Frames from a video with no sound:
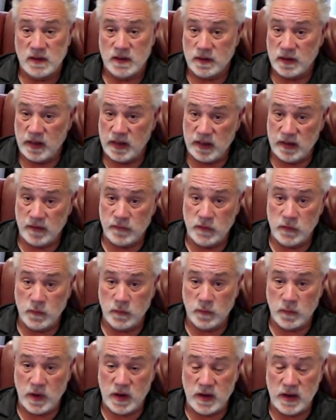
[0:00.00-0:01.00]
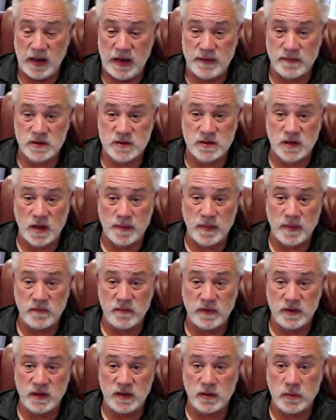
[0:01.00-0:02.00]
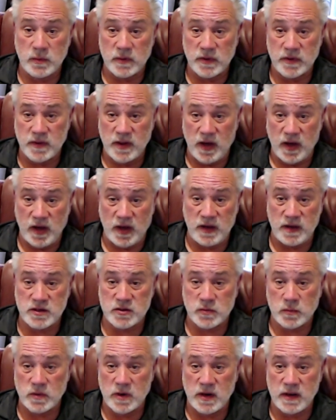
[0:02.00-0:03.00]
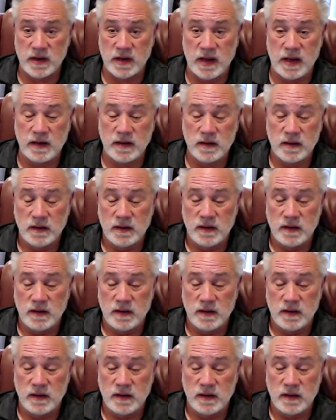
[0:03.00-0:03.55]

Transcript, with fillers: And if you uh, ever saw my video with the hutch, where I got